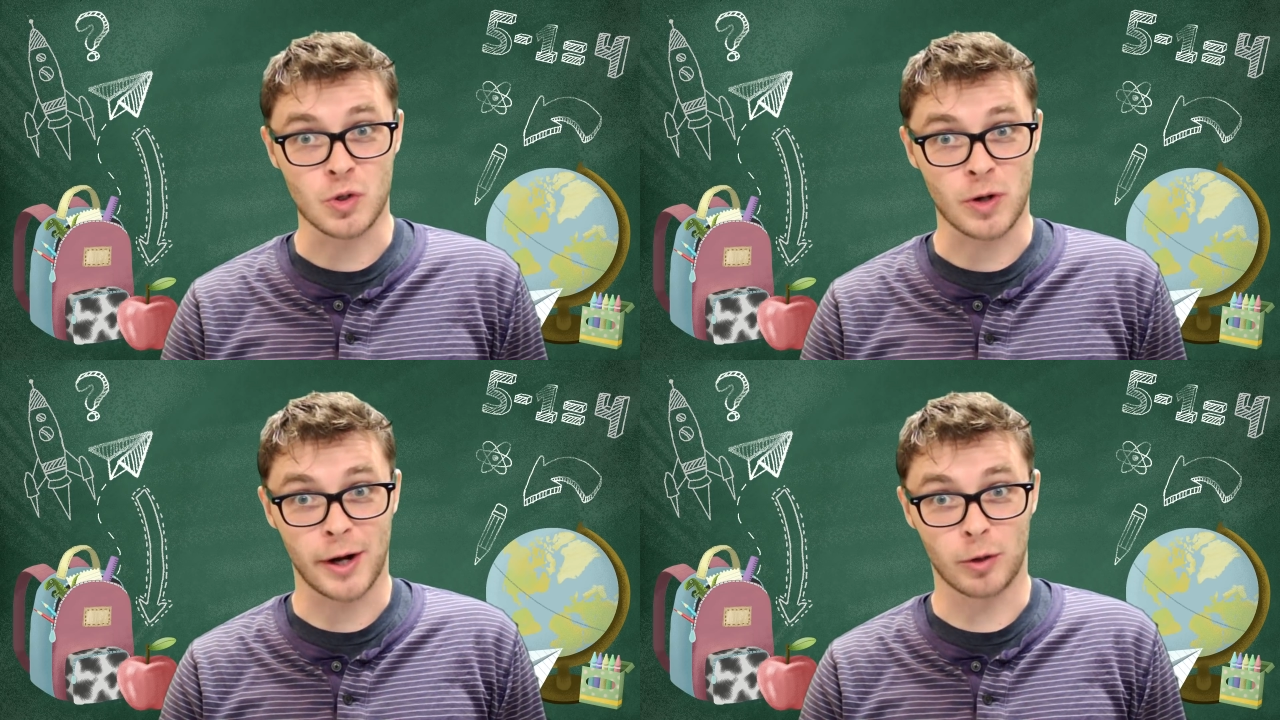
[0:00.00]

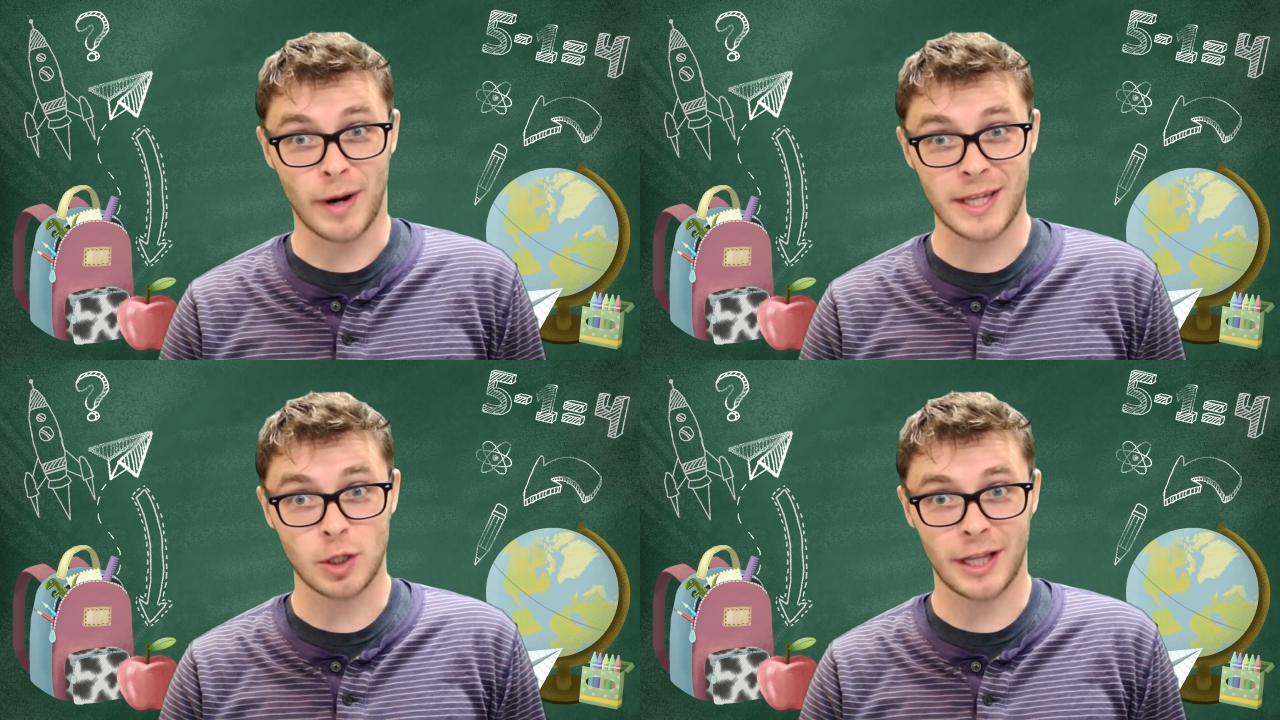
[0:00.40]
try to
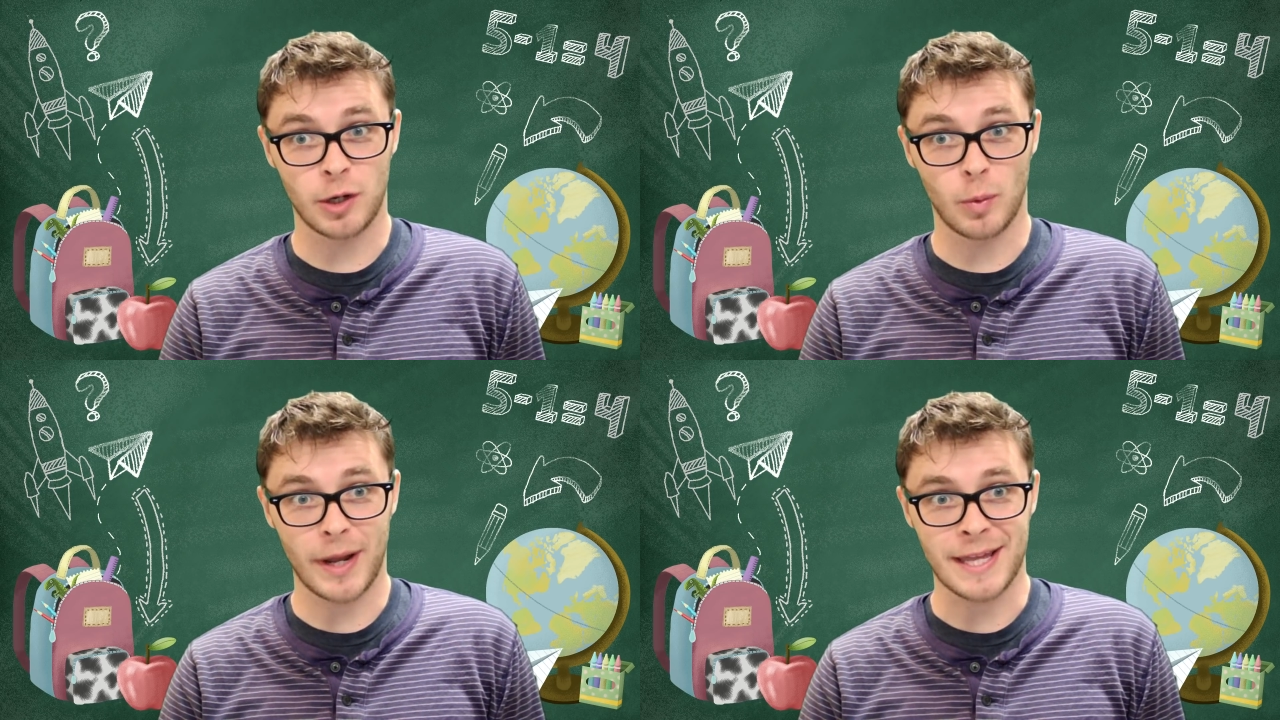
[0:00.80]
regulate
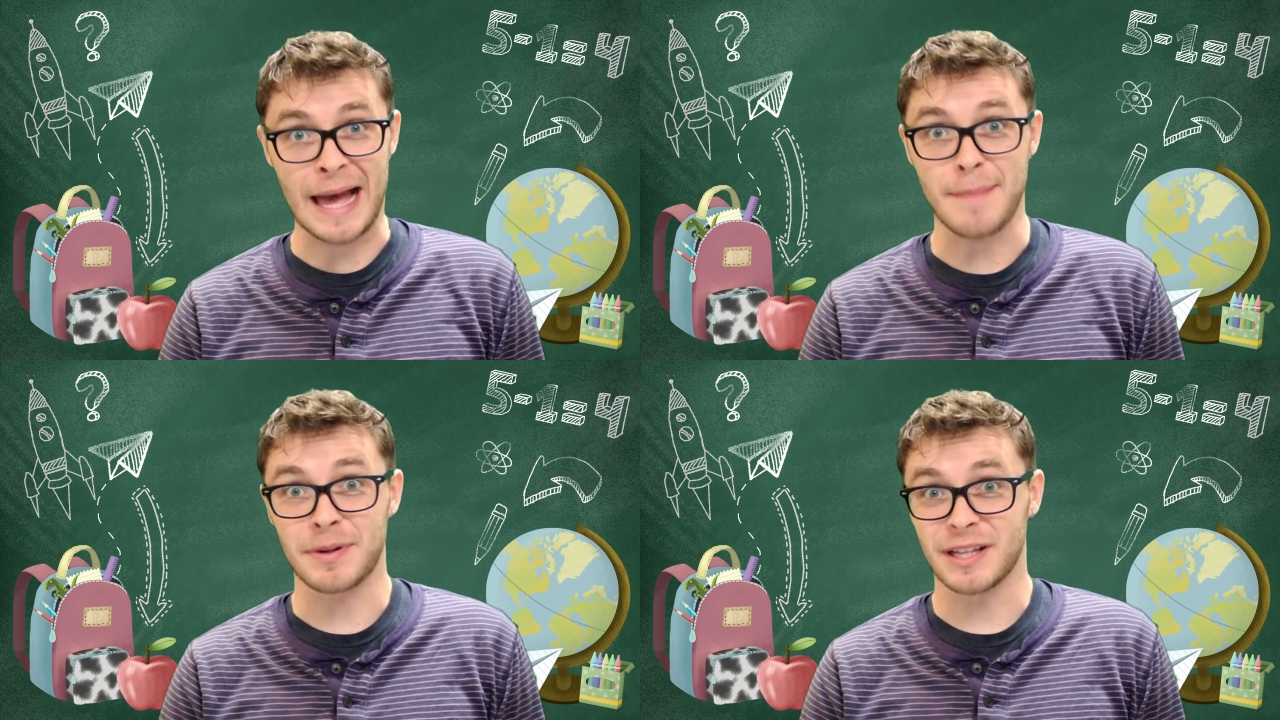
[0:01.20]
away
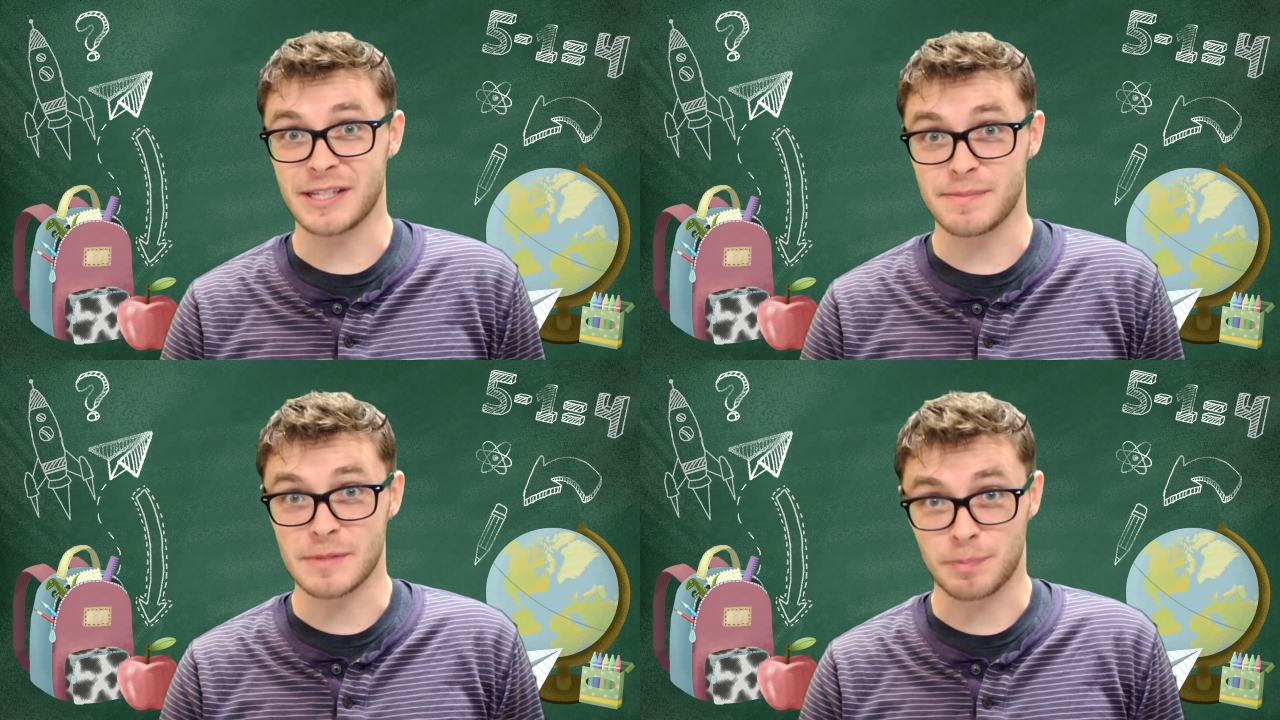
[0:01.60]

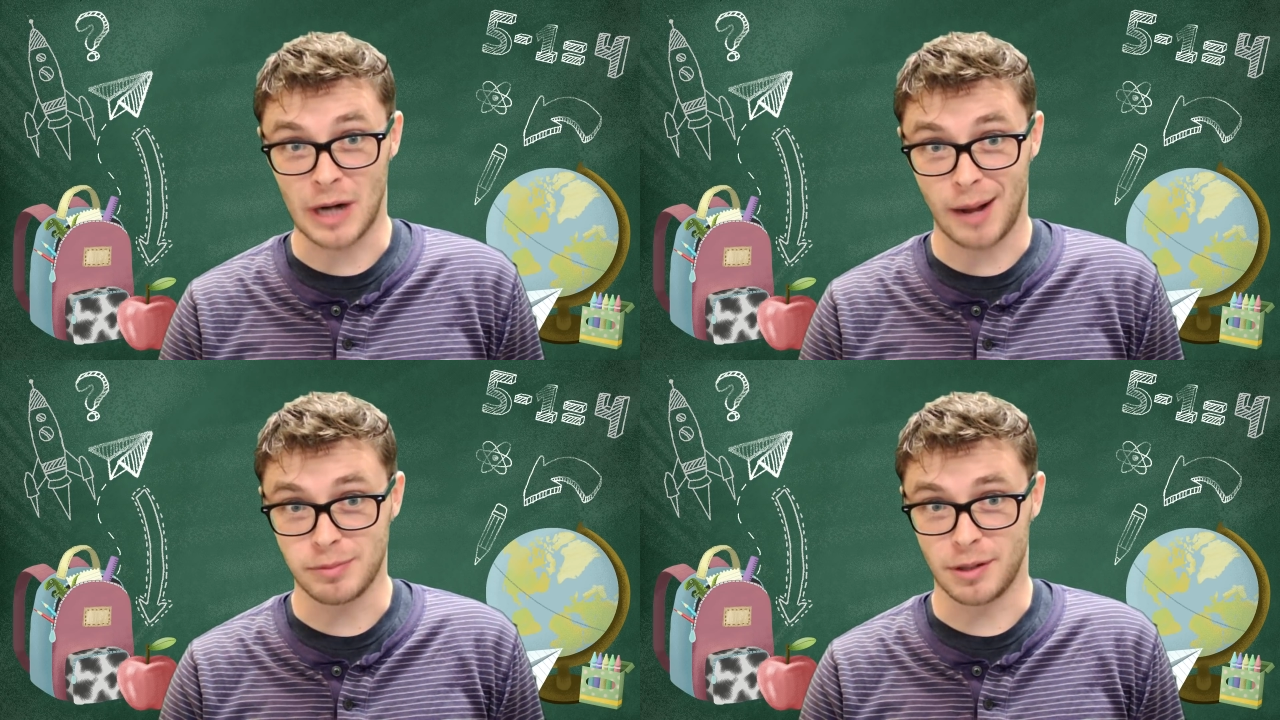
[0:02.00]
capitalism's
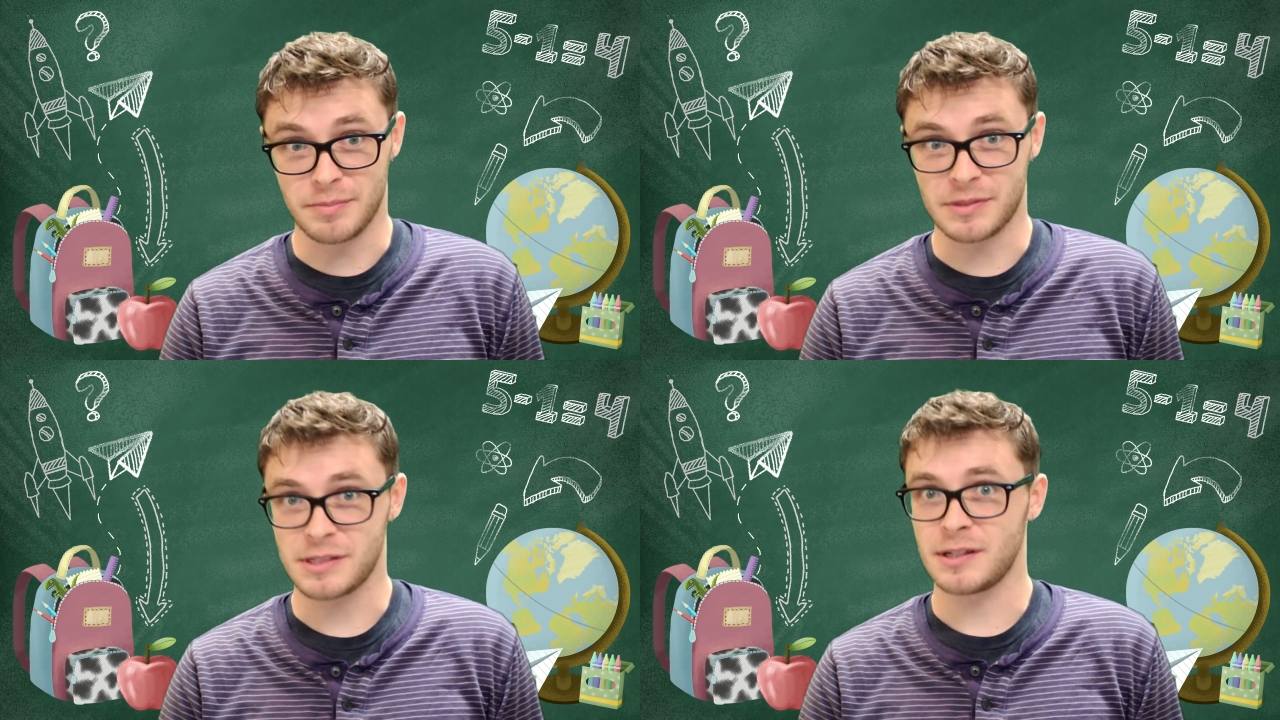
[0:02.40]

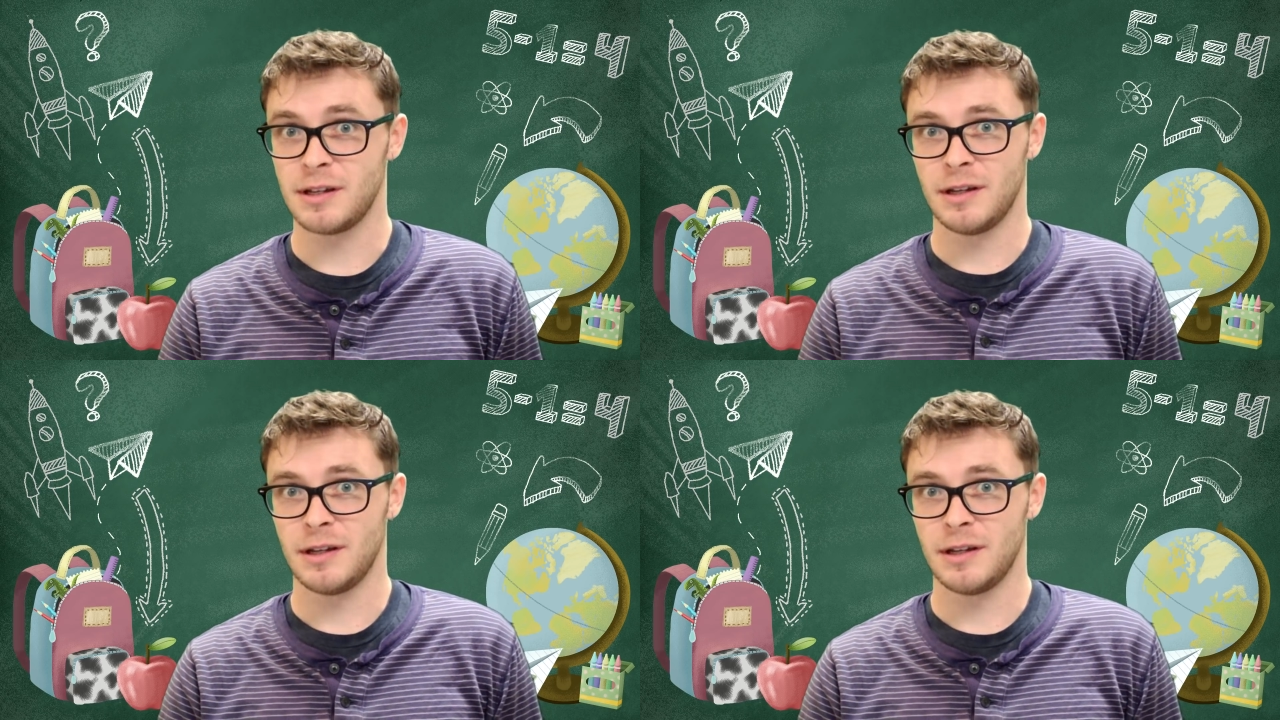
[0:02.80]
problems.